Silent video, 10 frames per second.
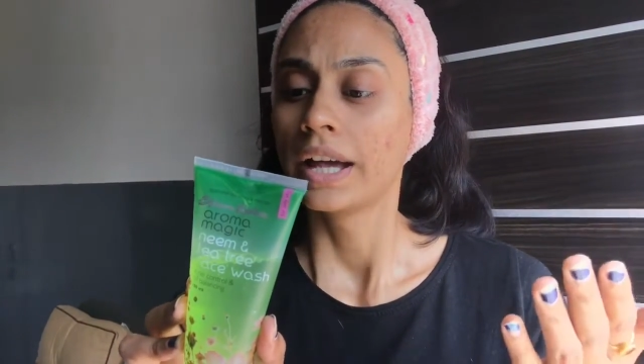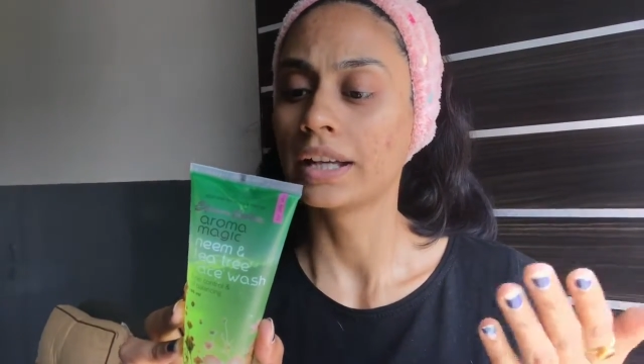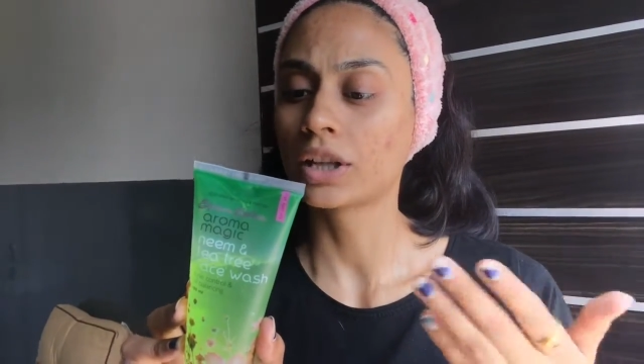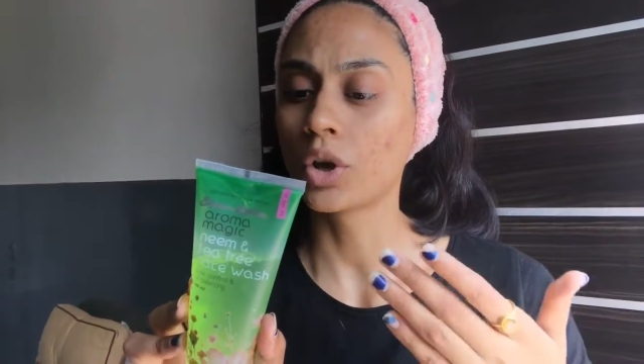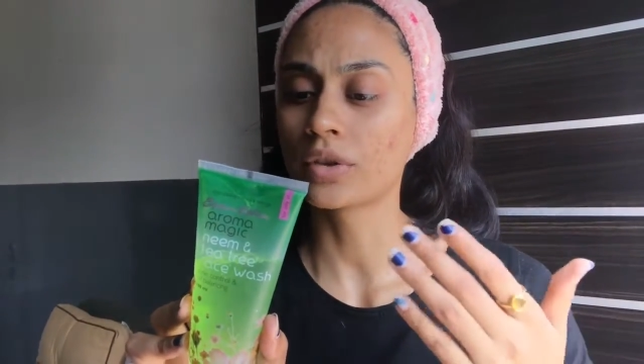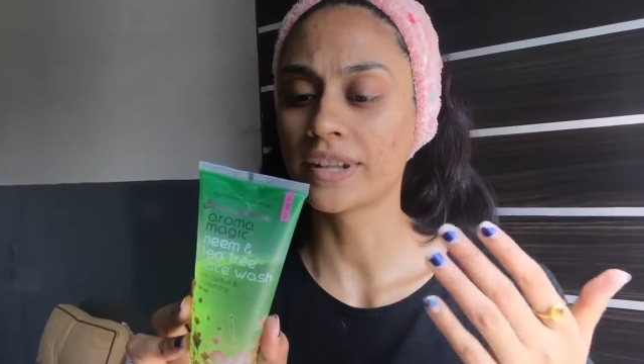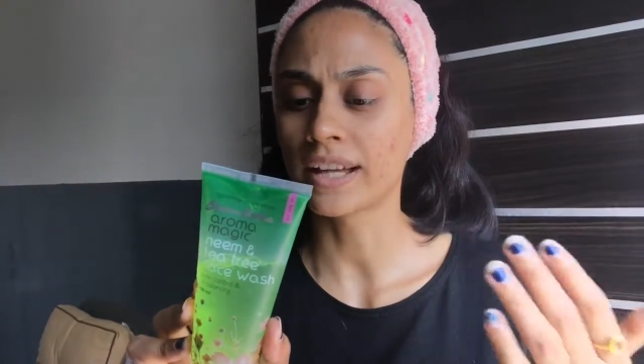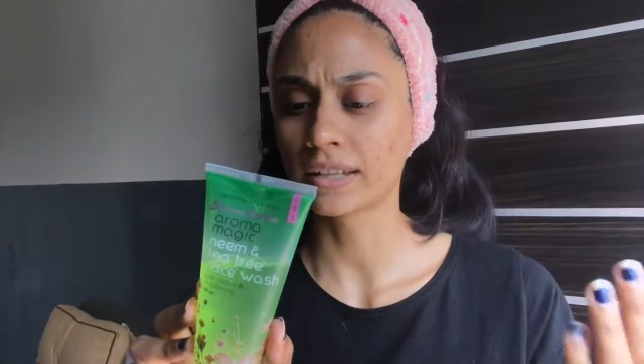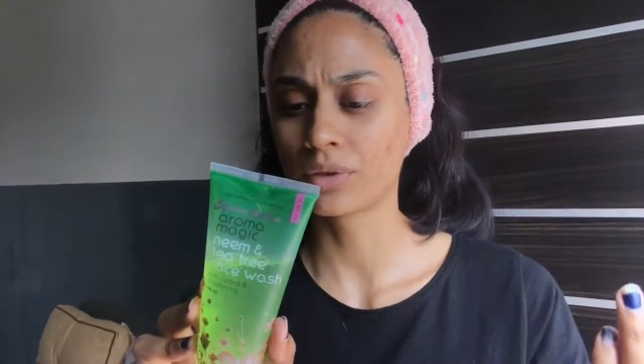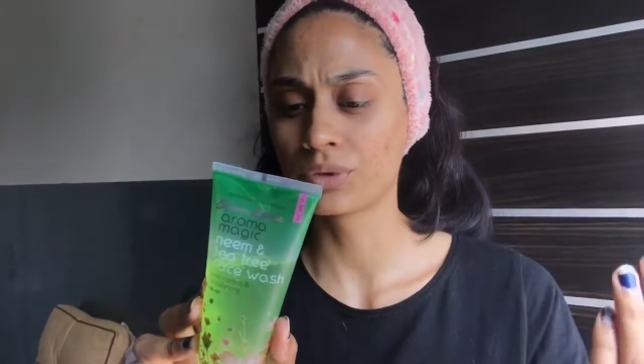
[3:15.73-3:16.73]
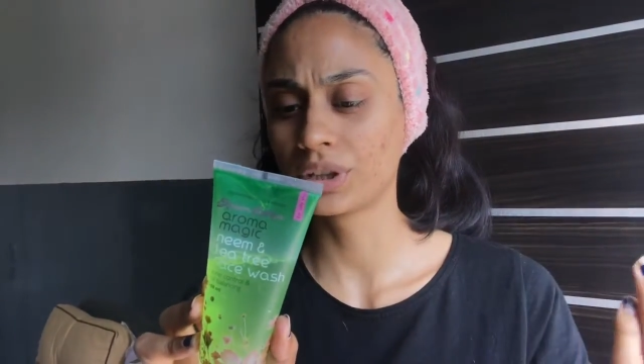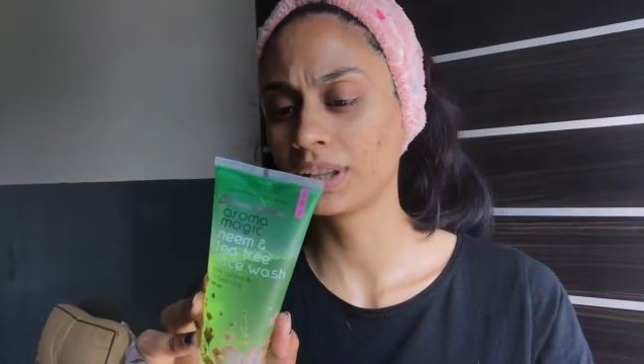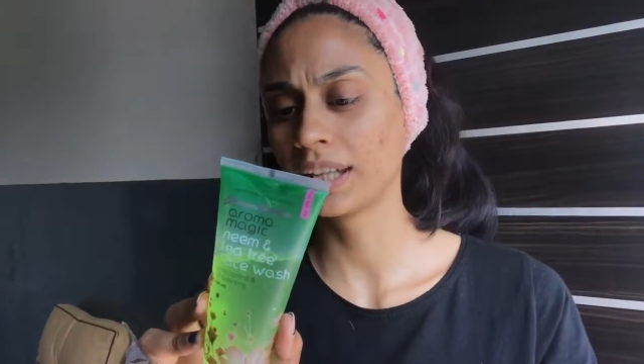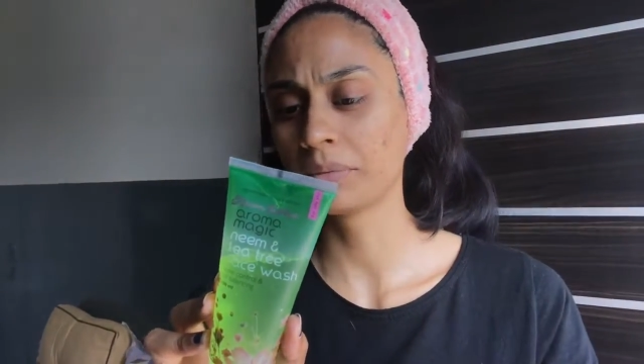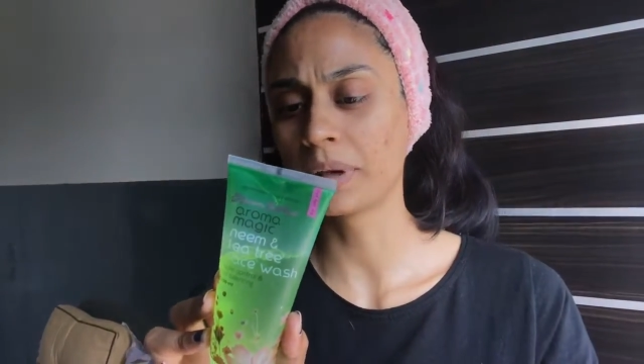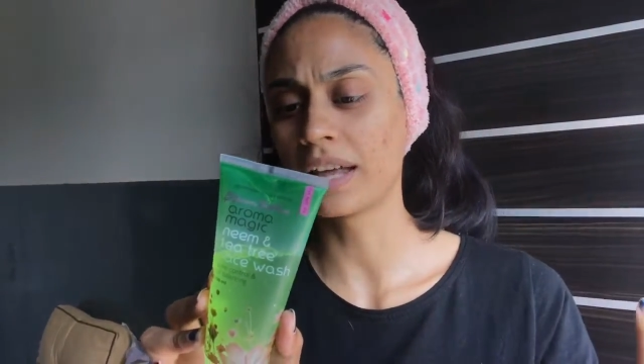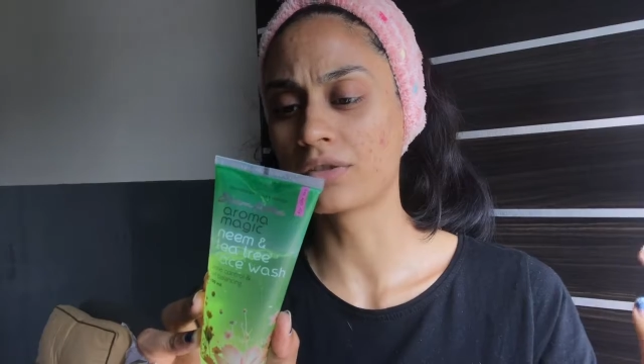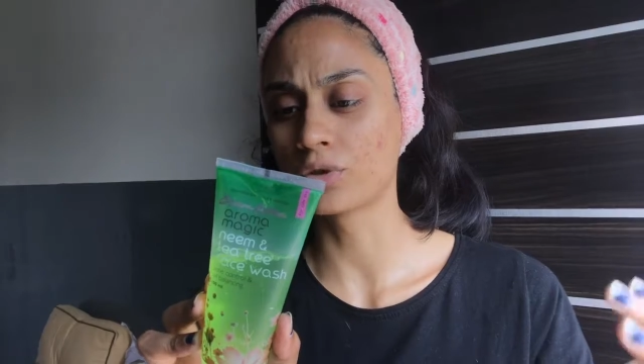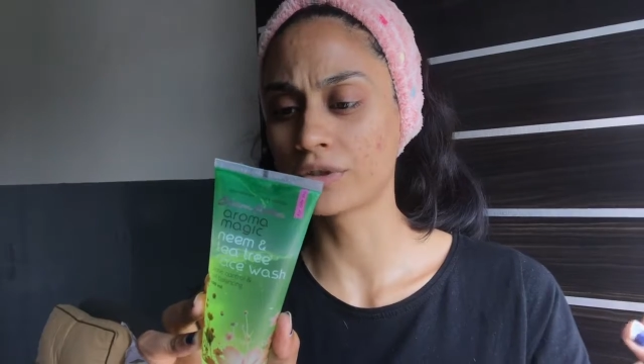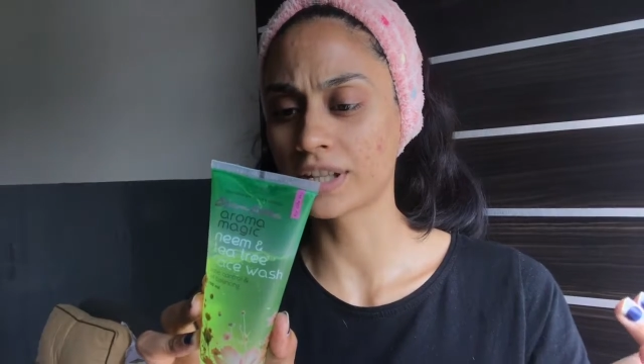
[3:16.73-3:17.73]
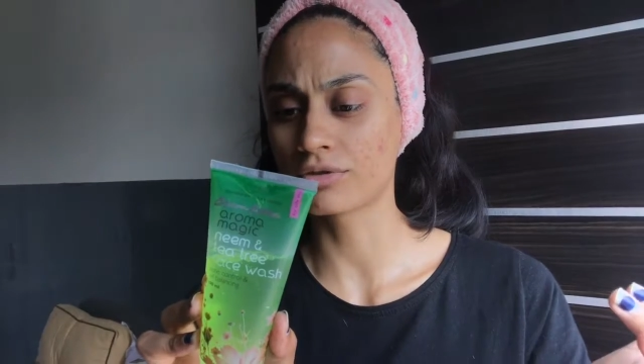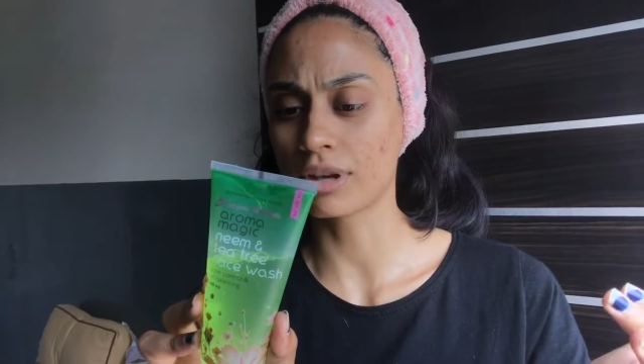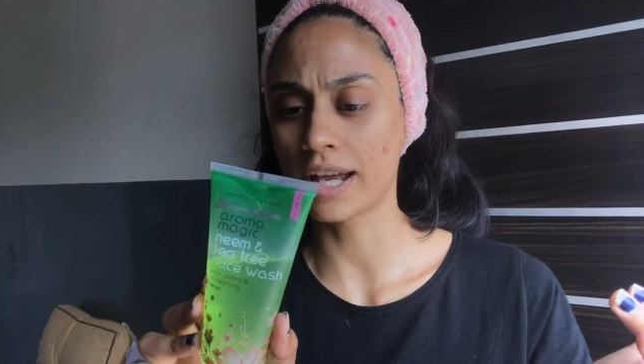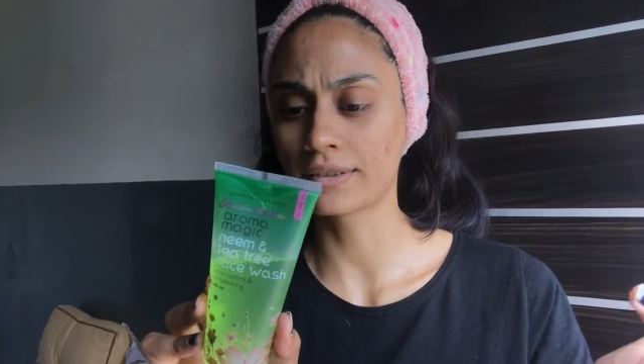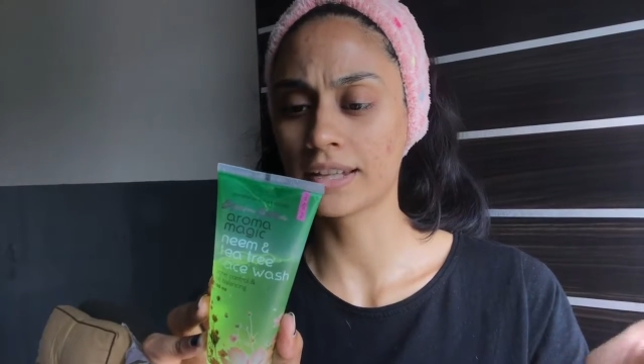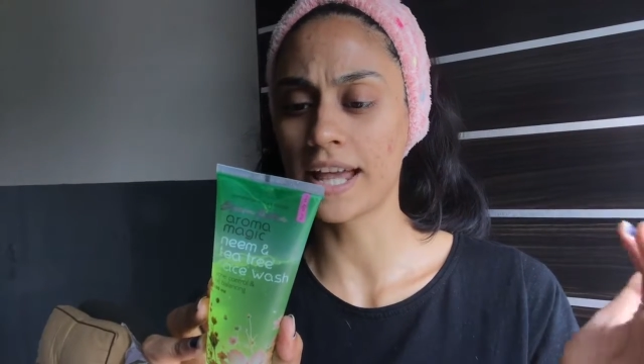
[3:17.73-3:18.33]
It cures acne with neem and rose extracts,